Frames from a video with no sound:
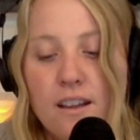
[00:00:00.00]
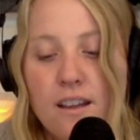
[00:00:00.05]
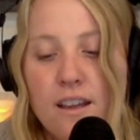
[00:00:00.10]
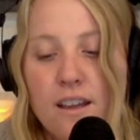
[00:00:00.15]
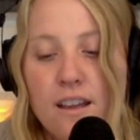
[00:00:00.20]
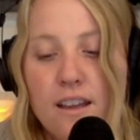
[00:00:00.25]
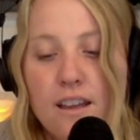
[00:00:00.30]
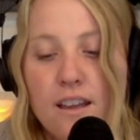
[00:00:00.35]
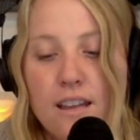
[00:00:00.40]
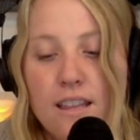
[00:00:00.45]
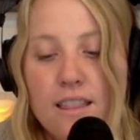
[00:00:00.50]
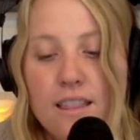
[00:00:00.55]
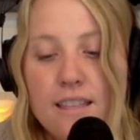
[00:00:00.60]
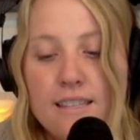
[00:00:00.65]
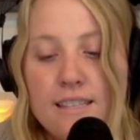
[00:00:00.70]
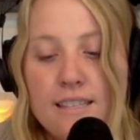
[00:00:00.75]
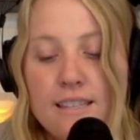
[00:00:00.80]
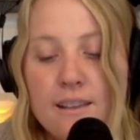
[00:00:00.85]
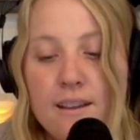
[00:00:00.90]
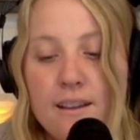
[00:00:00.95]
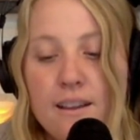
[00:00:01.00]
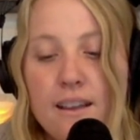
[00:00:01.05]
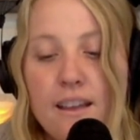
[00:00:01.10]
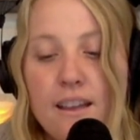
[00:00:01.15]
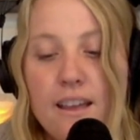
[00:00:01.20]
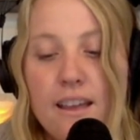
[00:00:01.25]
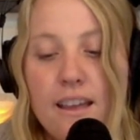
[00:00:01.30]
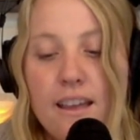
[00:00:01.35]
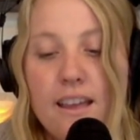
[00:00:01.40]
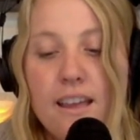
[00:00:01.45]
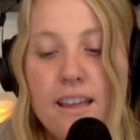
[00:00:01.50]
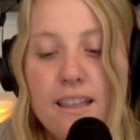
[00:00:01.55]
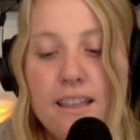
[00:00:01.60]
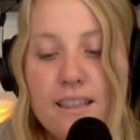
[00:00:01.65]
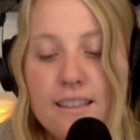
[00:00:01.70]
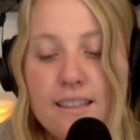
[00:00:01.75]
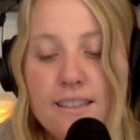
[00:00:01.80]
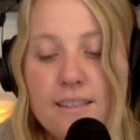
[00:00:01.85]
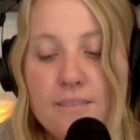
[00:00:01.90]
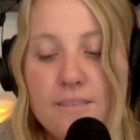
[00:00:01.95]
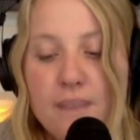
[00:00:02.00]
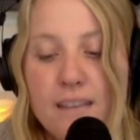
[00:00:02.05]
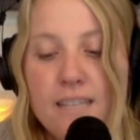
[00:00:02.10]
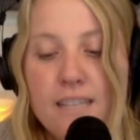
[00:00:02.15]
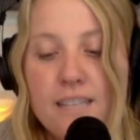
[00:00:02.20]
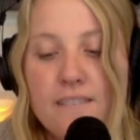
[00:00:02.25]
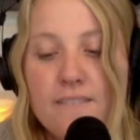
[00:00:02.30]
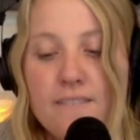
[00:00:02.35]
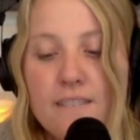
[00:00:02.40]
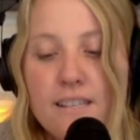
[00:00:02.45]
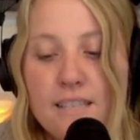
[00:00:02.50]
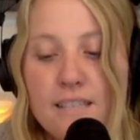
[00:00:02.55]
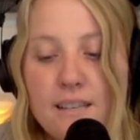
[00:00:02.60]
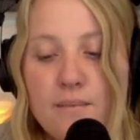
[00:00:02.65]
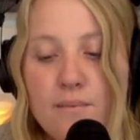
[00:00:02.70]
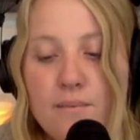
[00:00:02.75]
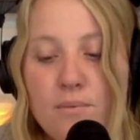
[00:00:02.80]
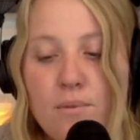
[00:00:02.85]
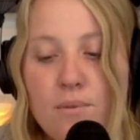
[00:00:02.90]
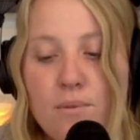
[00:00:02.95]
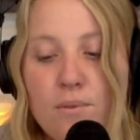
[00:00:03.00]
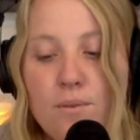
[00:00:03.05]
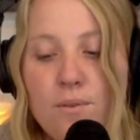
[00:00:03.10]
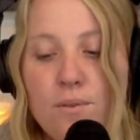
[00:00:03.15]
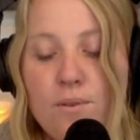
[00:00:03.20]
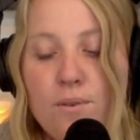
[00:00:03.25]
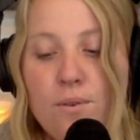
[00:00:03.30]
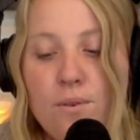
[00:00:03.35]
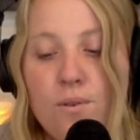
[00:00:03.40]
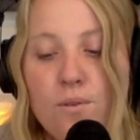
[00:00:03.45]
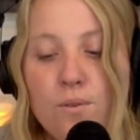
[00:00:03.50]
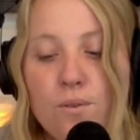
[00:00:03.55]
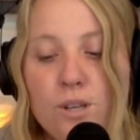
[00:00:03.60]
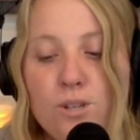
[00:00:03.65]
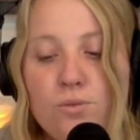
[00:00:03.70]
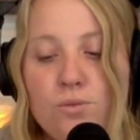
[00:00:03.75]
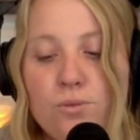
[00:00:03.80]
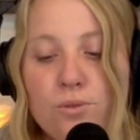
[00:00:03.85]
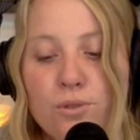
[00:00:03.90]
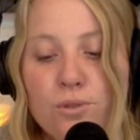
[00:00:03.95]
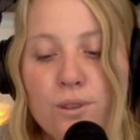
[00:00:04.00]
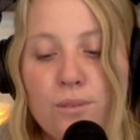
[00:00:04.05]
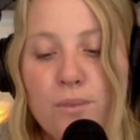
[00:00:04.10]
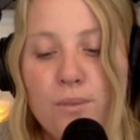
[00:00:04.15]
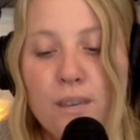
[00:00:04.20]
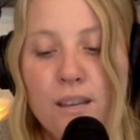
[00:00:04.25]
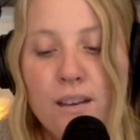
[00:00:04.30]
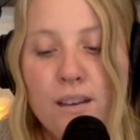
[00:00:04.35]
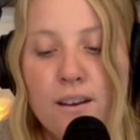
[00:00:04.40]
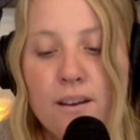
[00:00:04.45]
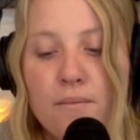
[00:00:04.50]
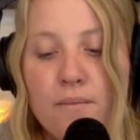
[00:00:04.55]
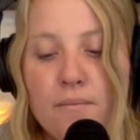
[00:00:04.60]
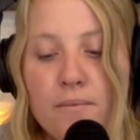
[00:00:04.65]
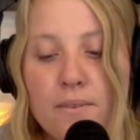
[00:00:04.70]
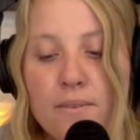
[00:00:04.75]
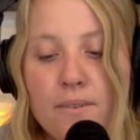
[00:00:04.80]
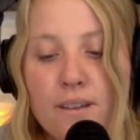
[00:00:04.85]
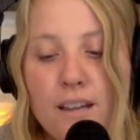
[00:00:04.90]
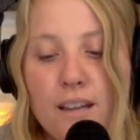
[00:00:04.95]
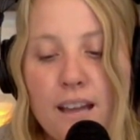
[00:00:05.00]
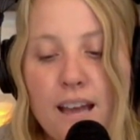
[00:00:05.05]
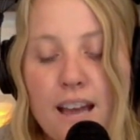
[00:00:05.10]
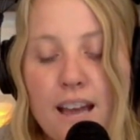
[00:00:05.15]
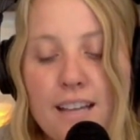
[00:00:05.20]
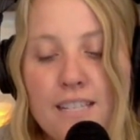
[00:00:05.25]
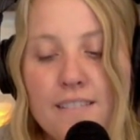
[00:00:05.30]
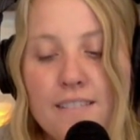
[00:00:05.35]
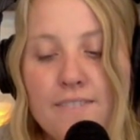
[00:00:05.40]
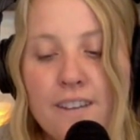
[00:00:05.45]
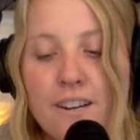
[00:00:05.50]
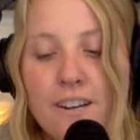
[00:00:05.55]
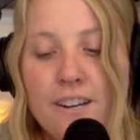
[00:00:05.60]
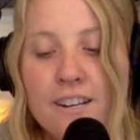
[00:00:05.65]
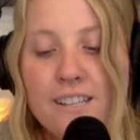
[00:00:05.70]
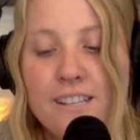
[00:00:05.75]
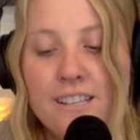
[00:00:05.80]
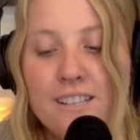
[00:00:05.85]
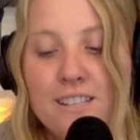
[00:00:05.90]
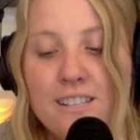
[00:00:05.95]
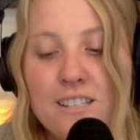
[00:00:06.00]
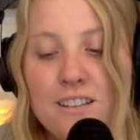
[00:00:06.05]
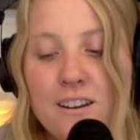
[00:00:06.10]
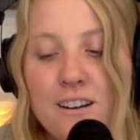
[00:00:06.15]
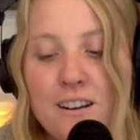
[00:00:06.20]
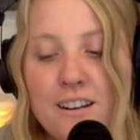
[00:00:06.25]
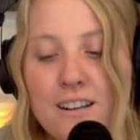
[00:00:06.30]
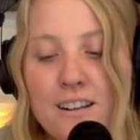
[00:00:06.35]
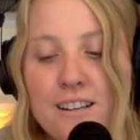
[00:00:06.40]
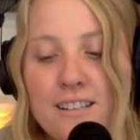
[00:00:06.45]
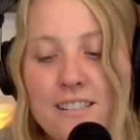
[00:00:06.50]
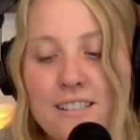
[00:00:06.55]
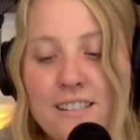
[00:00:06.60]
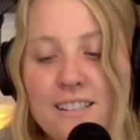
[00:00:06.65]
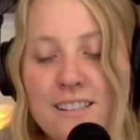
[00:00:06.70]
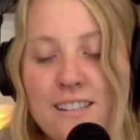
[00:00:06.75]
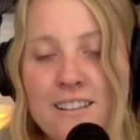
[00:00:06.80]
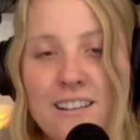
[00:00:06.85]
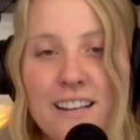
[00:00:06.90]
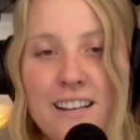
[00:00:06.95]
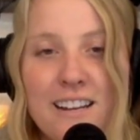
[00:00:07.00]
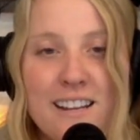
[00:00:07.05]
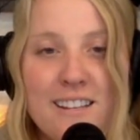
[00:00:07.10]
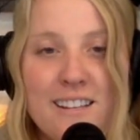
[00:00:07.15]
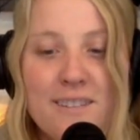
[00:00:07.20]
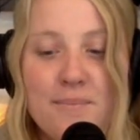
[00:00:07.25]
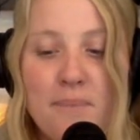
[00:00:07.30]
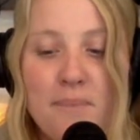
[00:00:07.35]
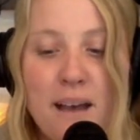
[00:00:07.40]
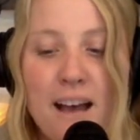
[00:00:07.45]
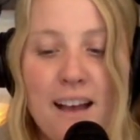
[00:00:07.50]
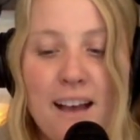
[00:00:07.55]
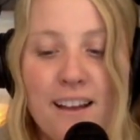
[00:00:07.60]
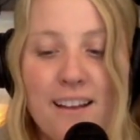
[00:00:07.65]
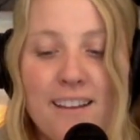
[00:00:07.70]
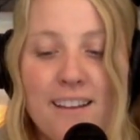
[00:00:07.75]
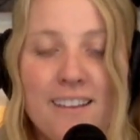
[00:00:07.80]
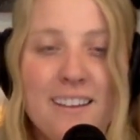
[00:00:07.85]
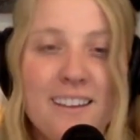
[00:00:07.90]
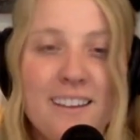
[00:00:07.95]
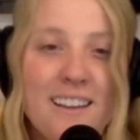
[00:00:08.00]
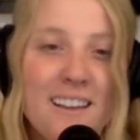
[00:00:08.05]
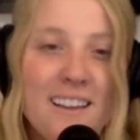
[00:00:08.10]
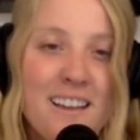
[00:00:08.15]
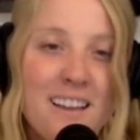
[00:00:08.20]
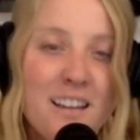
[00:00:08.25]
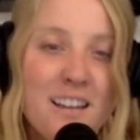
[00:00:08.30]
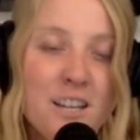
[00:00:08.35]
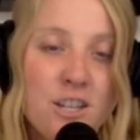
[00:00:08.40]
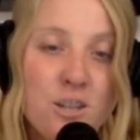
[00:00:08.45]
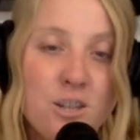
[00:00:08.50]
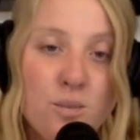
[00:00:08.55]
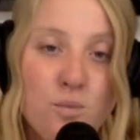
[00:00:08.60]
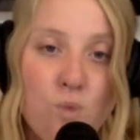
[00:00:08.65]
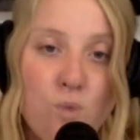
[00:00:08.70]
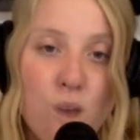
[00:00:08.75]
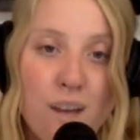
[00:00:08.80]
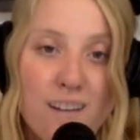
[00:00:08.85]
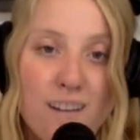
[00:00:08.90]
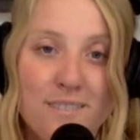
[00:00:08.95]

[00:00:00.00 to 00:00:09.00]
In the, si- in the space of the simple, we truly become, as fairies and stardust lead us back to one.